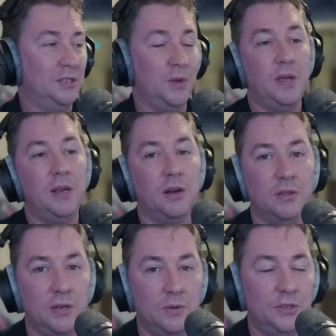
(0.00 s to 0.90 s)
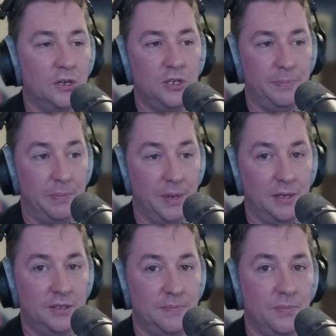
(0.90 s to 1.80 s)
So you can get all the new Starship
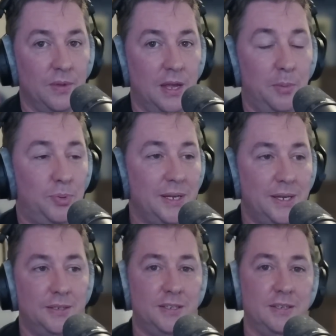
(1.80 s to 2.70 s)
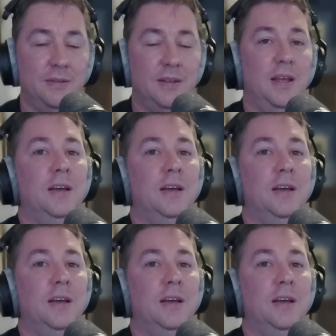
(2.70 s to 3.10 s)
updates. And please